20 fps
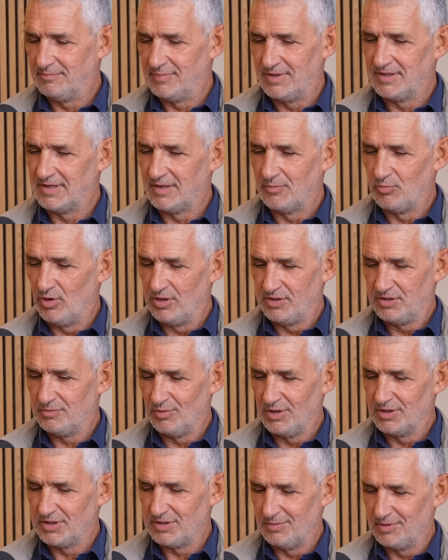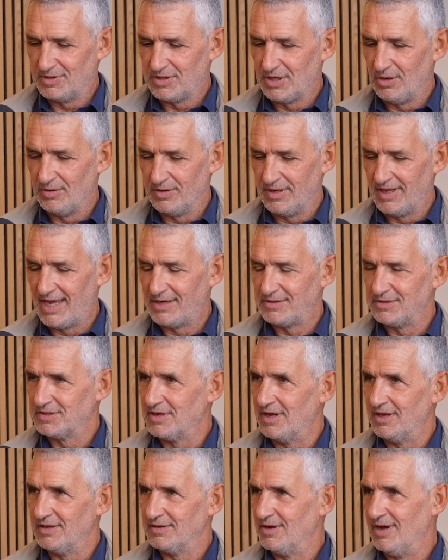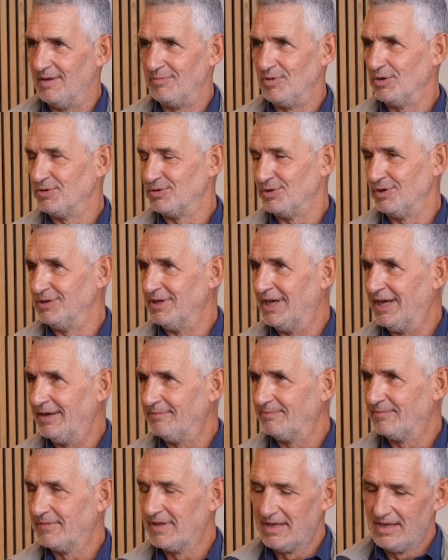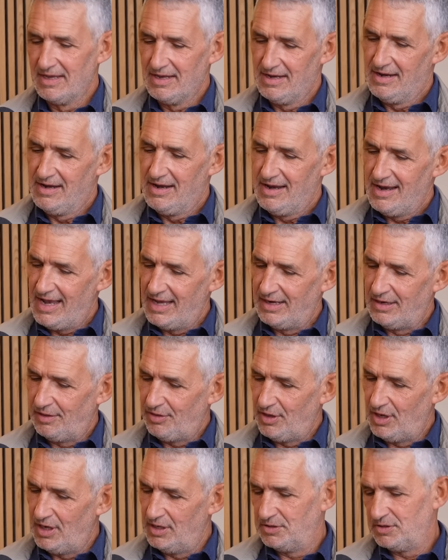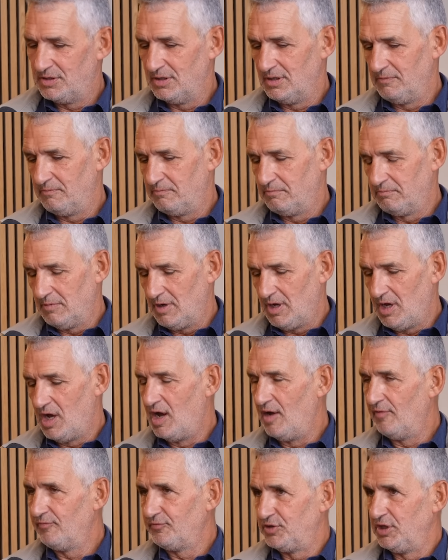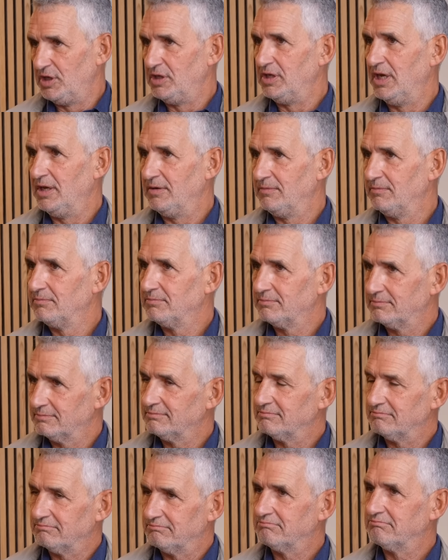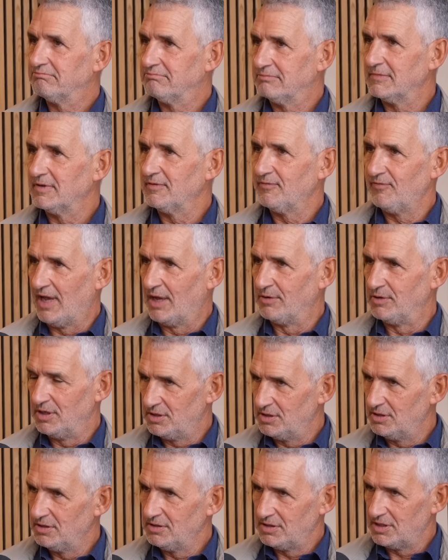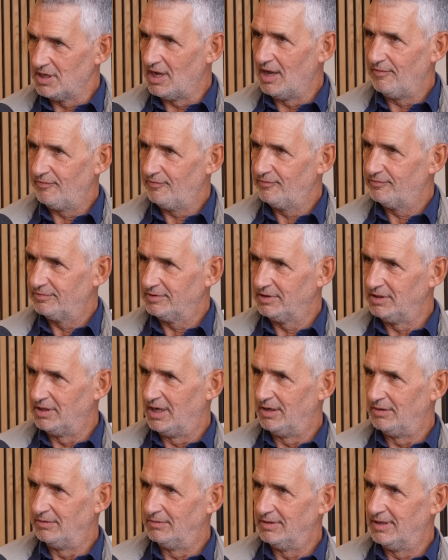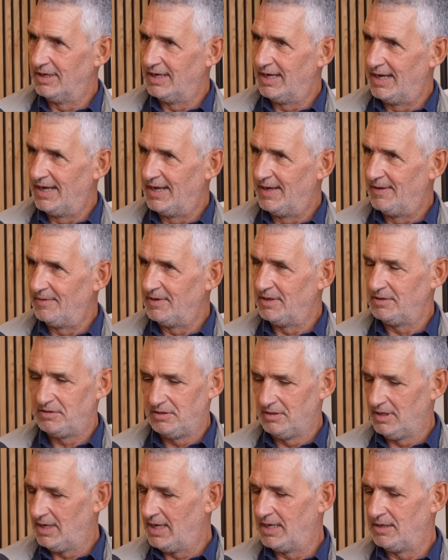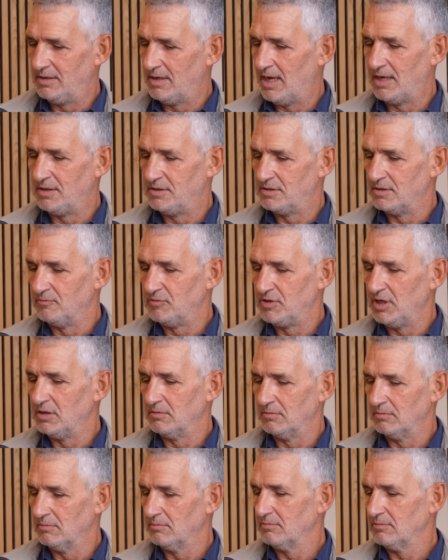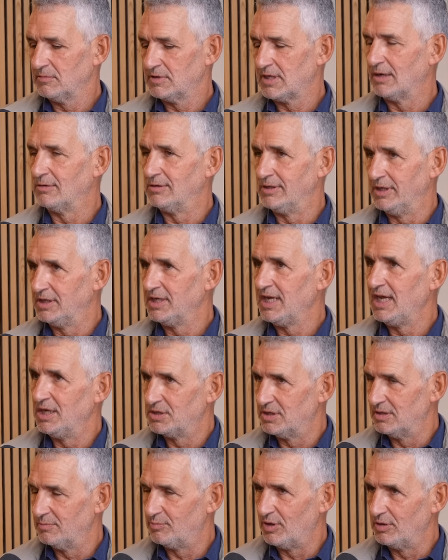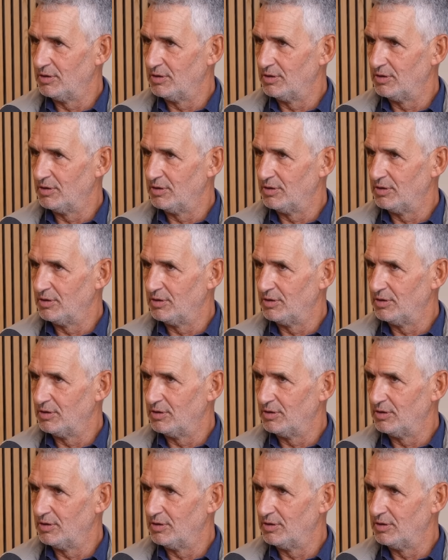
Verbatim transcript: Just said once once they were told and they had to start, oh, I'm not doing that. And a third sort of half did it, found it tough, you know, uh, and and so didn't totally adhere to the